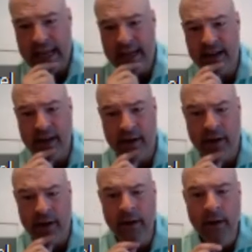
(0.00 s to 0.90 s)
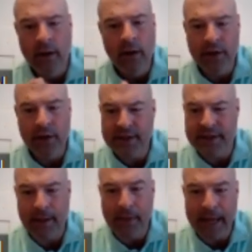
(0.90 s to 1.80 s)
here. This is a
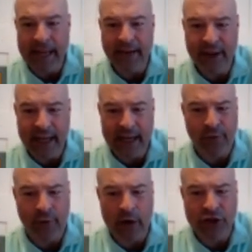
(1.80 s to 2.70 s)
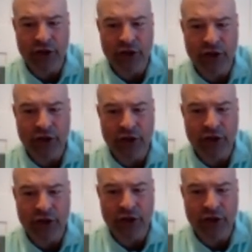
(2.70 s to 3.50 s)
big advantage for our shooter coming off.